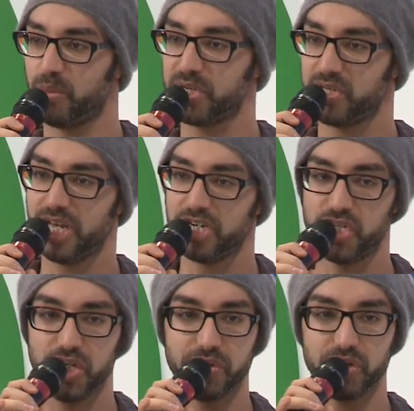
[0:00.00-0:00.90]
was a
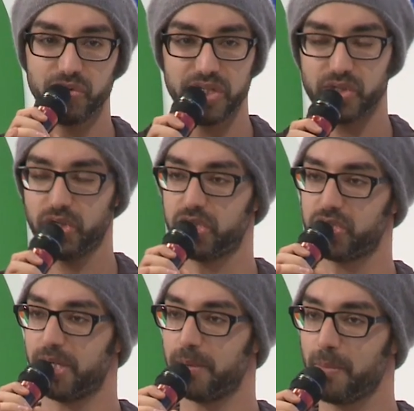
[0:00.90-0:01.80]
Nigerian
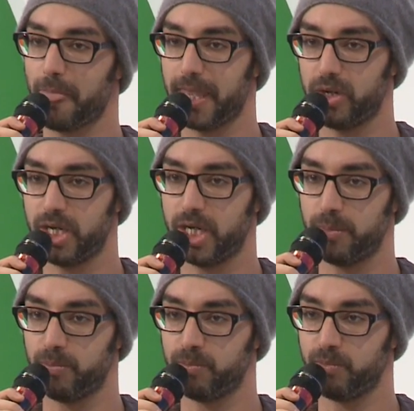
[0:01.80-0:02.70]
researcher
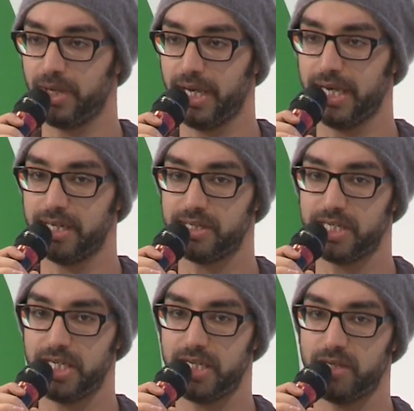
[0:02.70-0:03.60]
and
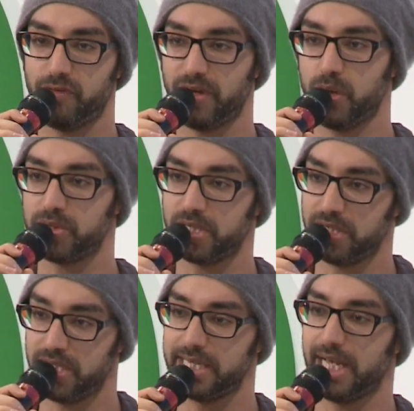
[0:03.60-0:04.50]
he found an
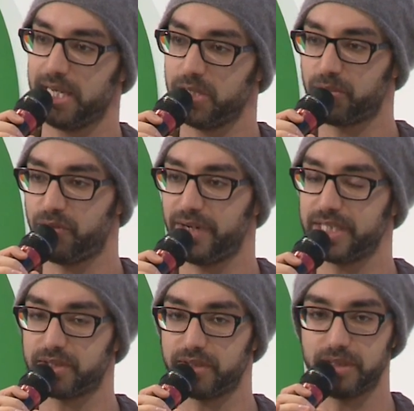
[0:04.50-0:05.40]
Italian
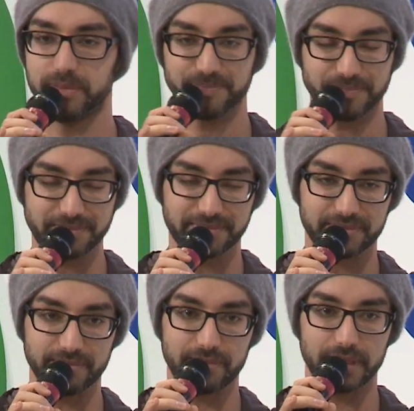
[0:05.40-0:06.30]
professor.
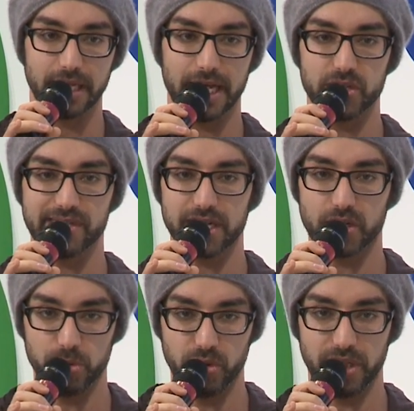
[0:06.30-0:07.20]
He started
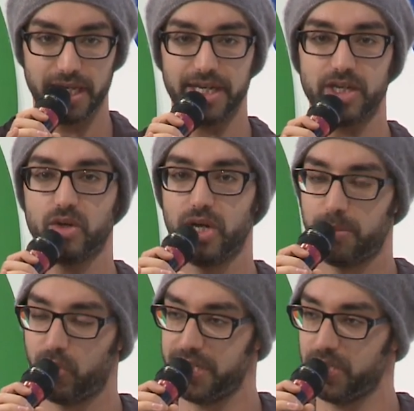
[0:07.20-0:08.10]
communicating,
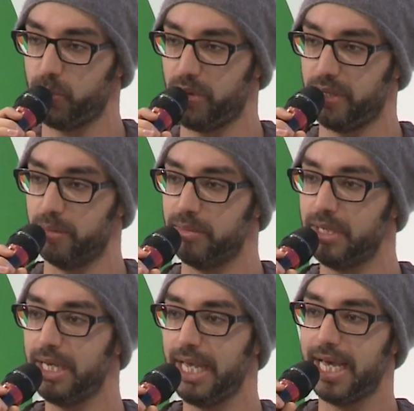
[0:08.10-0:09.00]
collaborating with him,
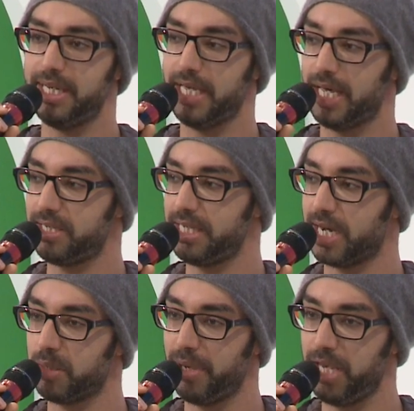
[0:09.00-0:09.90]
and he had a
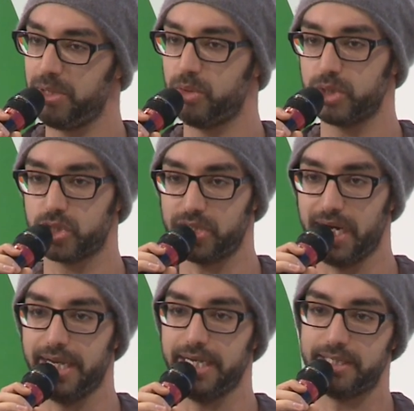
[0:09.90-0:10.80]
young baby which
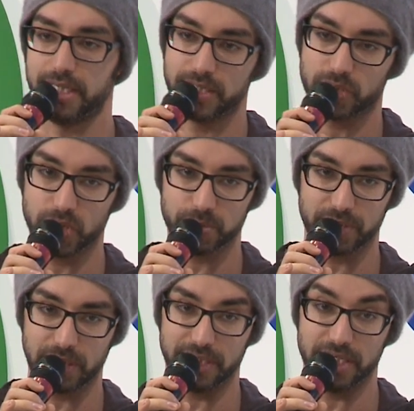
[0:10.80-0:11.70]
died in his
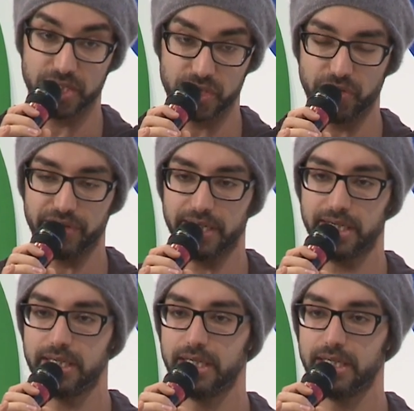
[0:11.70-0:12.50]
hospital in Nigeria,